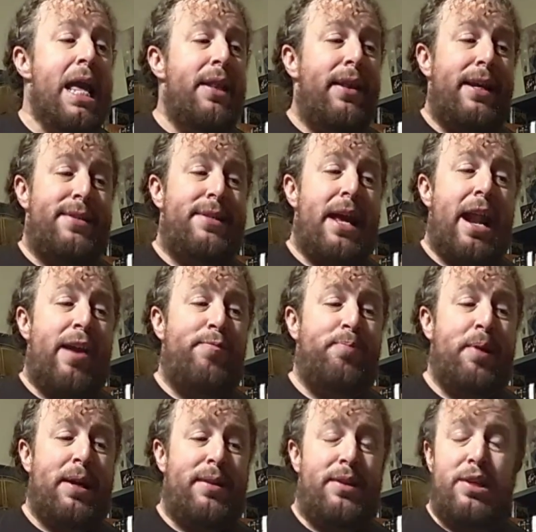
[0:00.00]
Like I said, I've
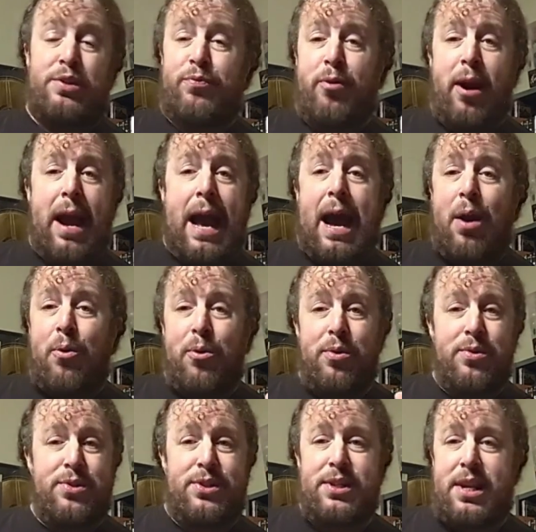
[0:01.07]
played this for
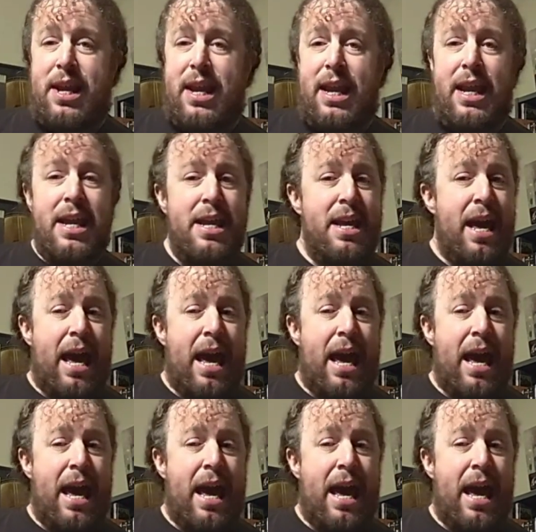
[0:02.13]
hours today.